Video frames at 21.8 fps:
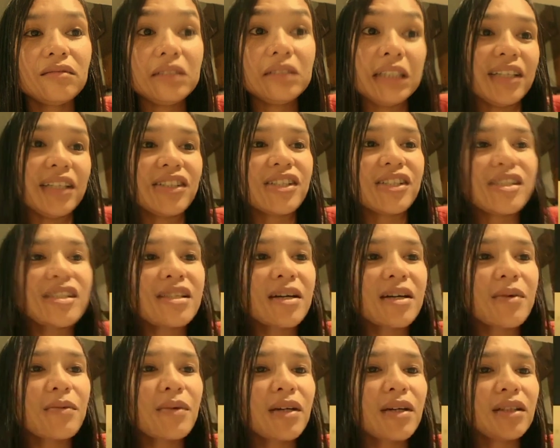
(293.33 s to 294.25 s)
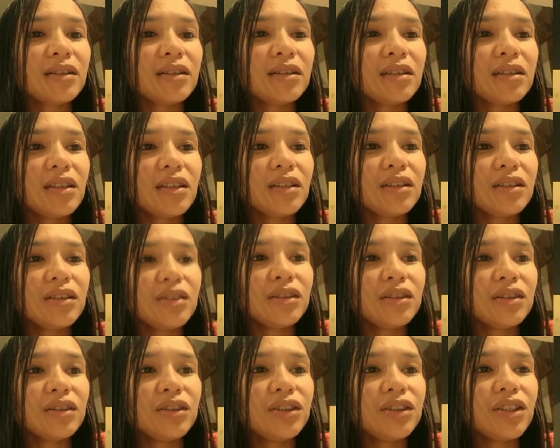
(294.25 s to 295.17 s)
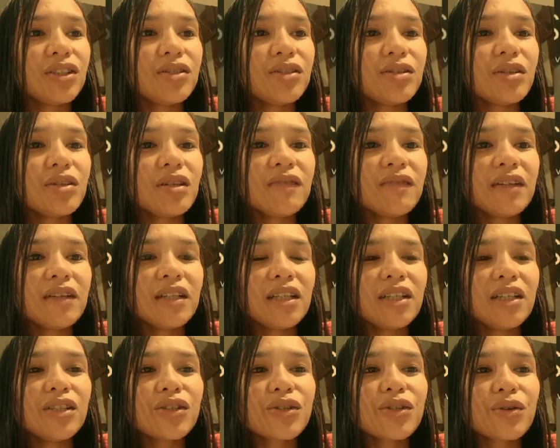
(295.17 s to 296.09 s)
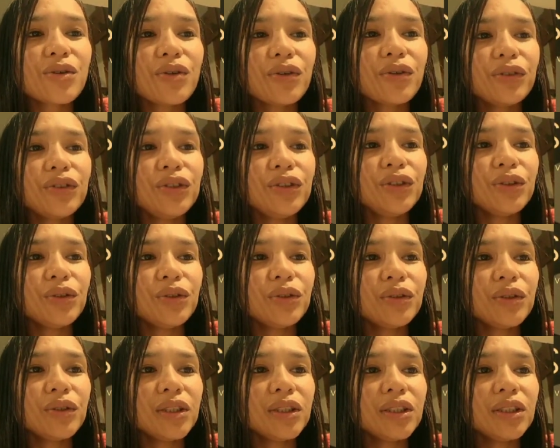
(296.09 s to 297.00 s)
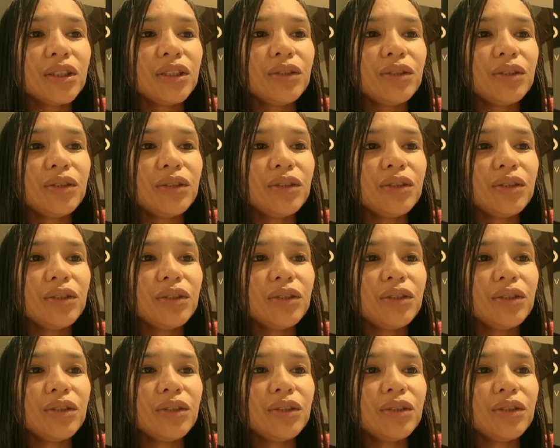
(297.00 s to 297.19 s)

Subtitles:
yeah, just that one, just to give an intro on your